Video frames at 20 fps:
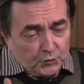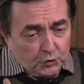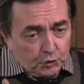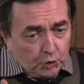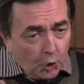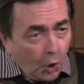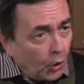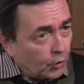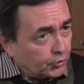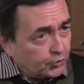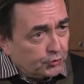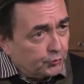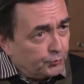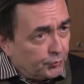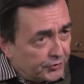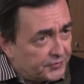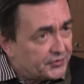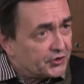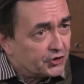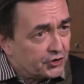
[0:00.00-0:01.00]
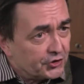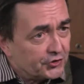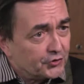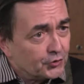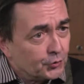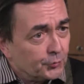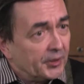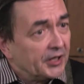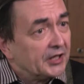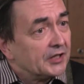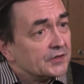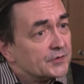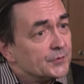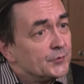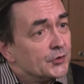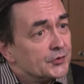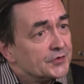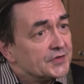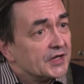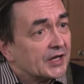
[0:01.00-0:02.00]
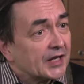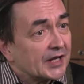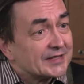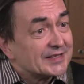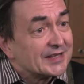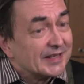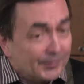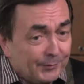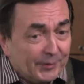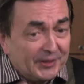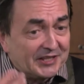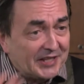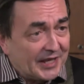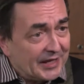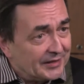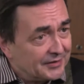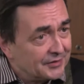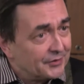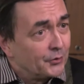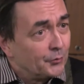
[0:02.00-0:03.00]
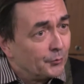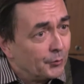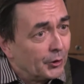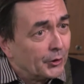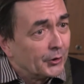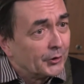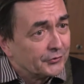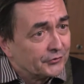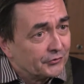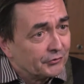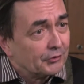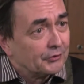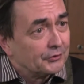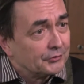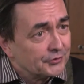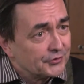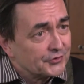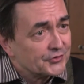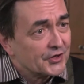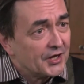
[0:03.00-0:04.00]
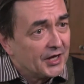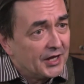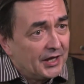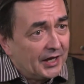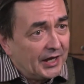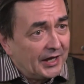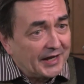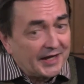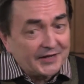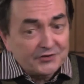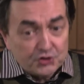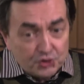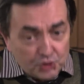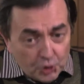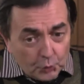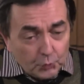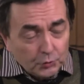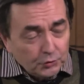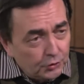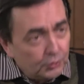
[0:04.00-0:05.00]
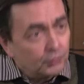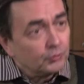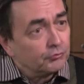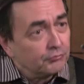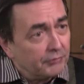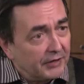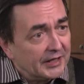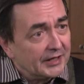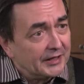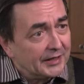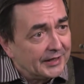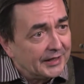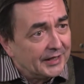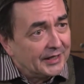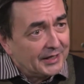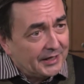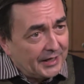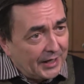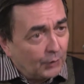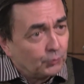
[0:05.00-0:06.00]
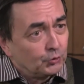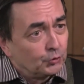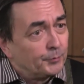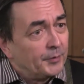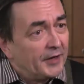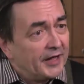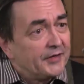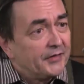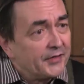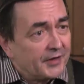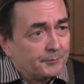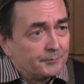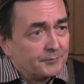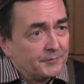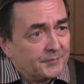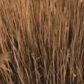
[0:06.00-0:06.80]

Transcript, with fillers: taught musicians to play his music, has imitated the bird songs and has showed you really how to play them.